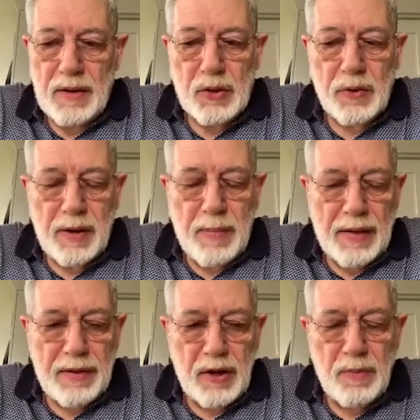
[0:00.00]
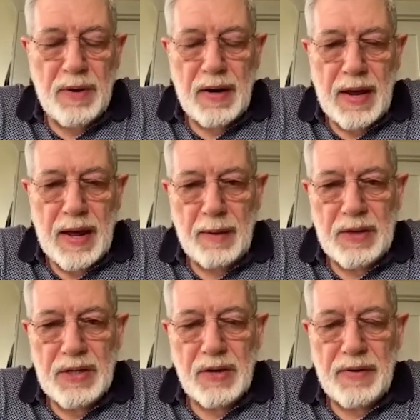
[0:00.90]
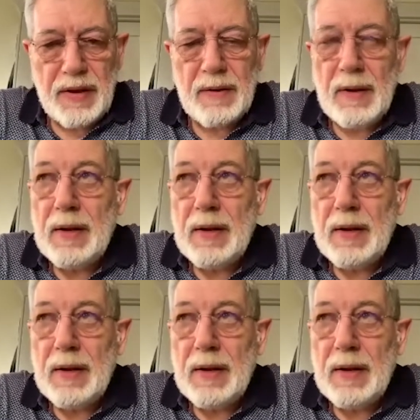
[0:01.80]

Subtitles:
talking about the human elements of it,